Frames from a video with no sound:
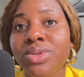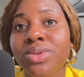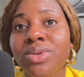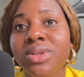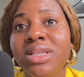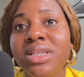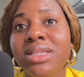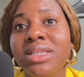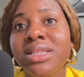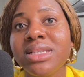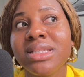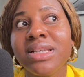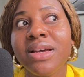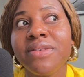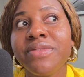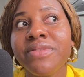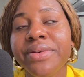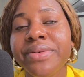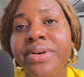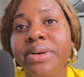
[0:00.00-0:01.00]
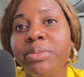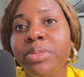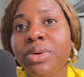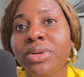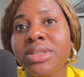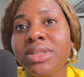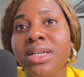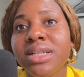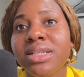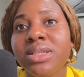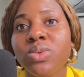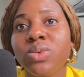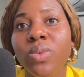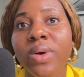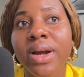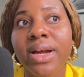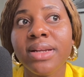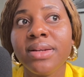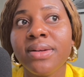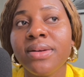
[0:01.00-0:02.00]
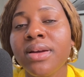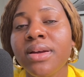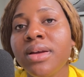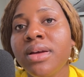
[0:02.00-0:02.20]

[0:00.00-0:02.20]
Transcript: So these things are very important when